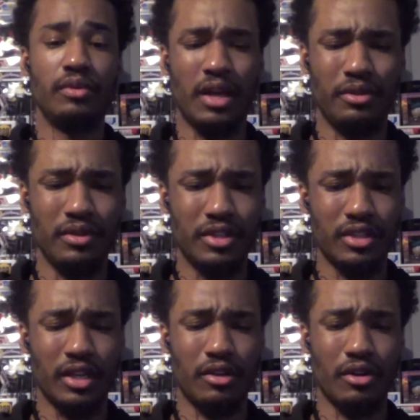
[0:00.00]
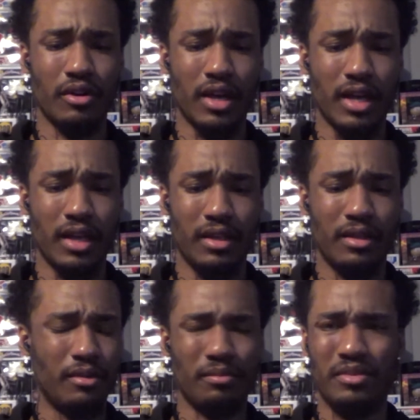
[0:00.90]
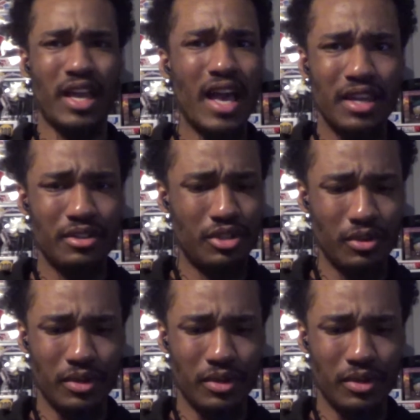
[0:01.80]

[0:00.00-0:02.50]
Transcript: Hell, you can get your dad into it.